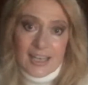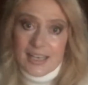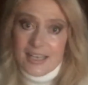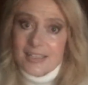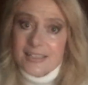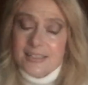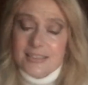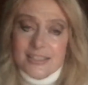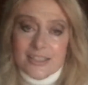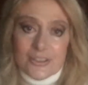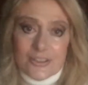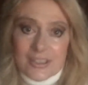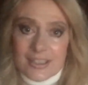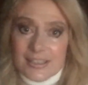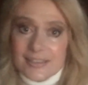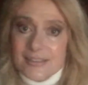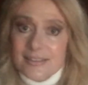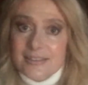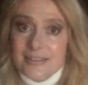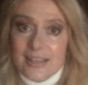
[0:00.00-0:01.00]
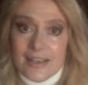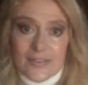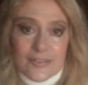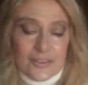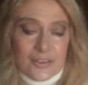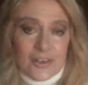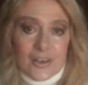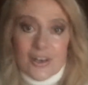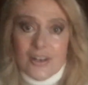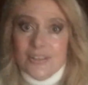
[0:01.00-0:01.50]
it's serious stuff,
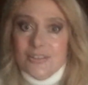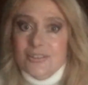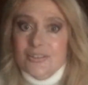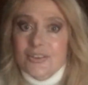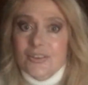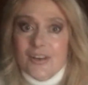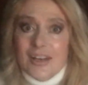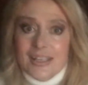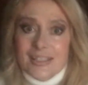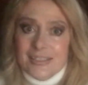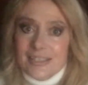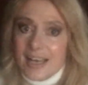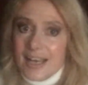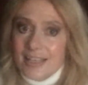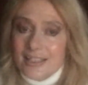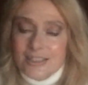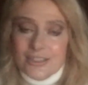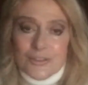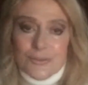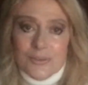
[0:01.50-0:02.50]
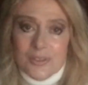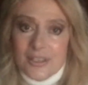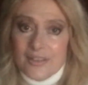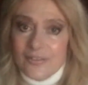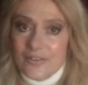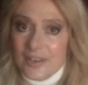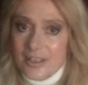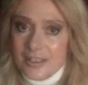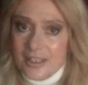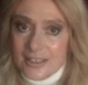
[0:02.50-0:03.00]
y'all. So I just really
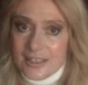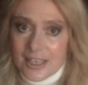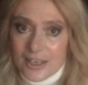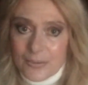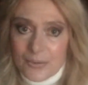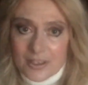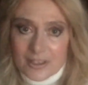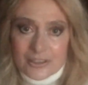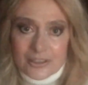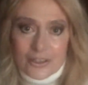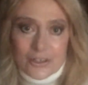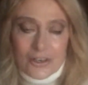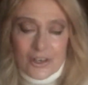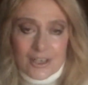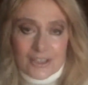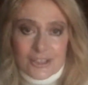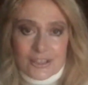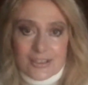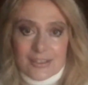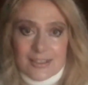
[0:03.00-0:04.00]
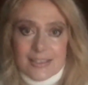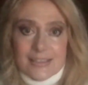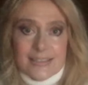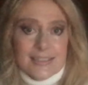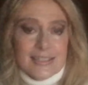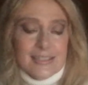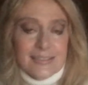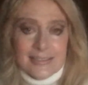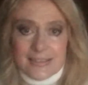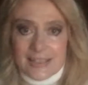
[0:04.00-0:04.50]
felt like I wanted to caution this.
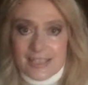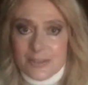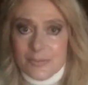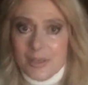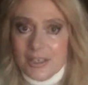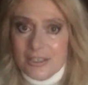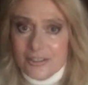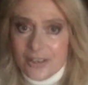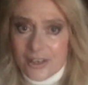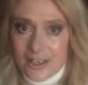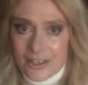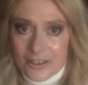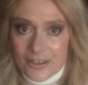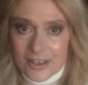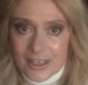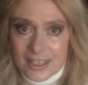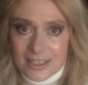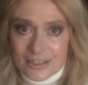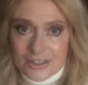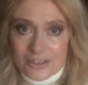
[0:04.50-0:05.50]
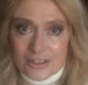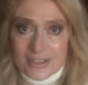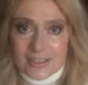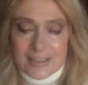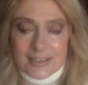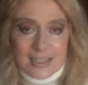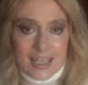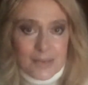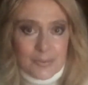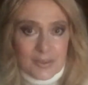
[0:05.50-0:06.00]
Since then, my daughter she
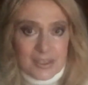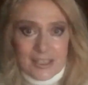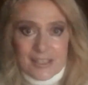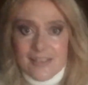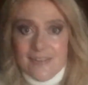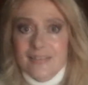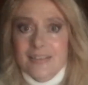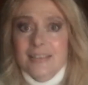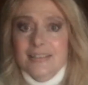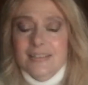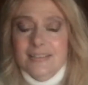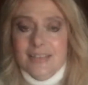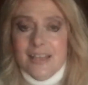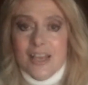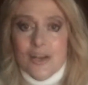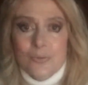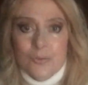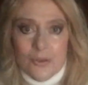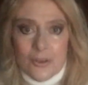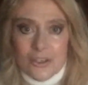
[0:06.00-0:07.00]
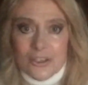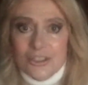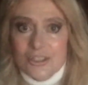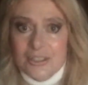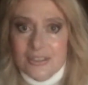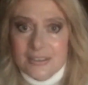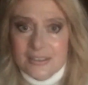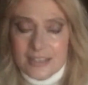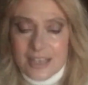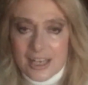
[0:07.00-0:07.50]
stopped eating this at work.
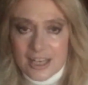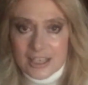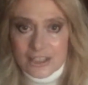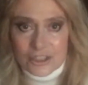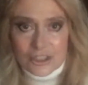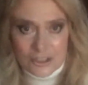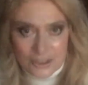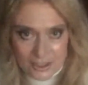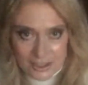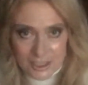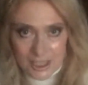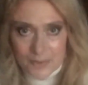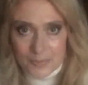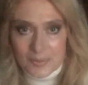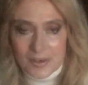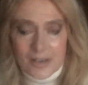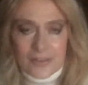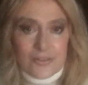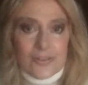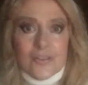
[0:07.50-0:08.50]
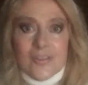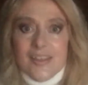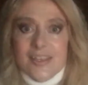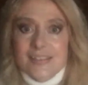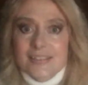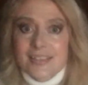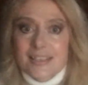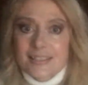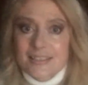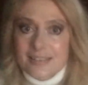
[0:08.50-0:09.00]
She looked up other
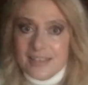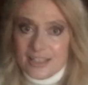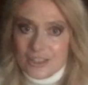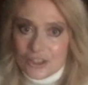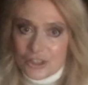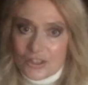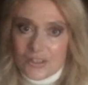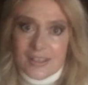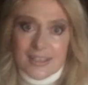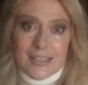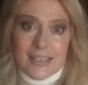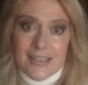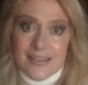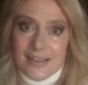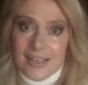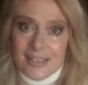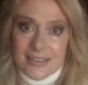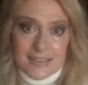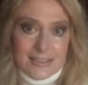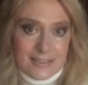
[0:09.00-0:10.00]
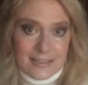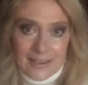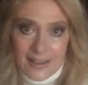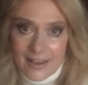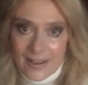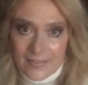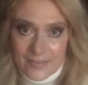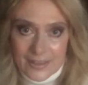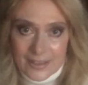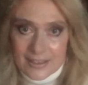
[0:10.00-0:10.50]
things that she could eat that didn't
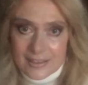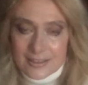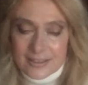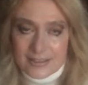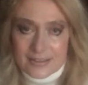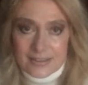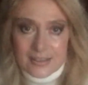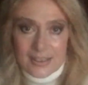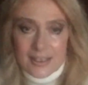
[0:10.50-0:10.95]
have this